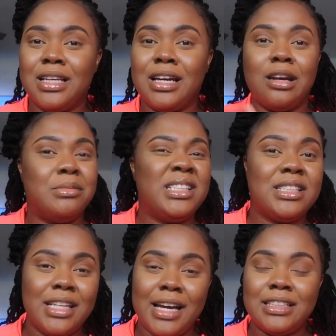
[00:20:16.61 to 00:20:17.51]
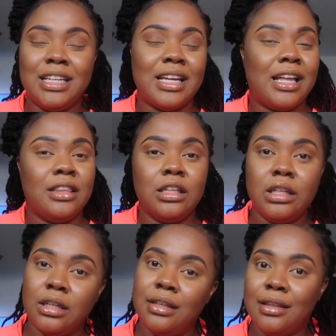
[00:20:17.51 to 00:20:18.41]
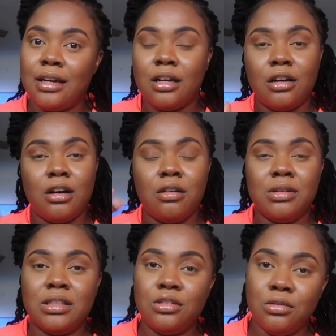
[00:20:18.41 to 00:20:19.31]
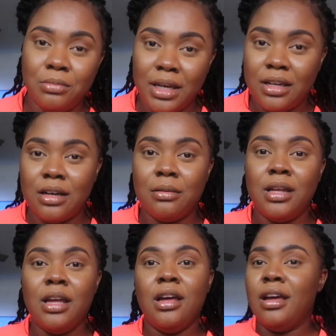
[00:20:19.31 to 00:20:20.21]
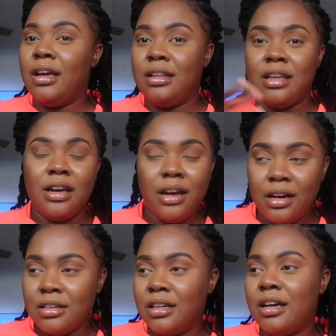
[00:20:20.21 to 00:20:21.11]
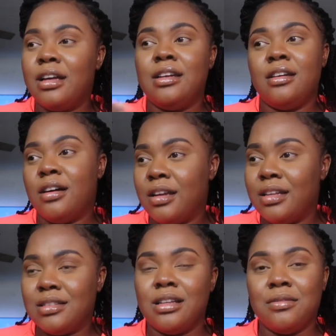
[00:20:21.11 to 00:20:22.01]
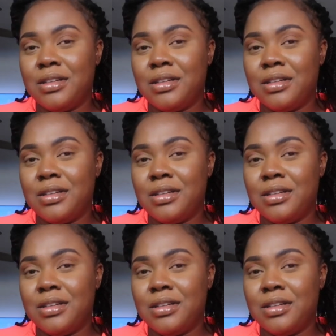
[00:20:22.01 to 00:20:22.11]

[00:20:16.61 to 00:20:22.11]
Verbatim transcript: They got to be snatched. They got to look good. They got to always do makeup and their hair done and all that stuff.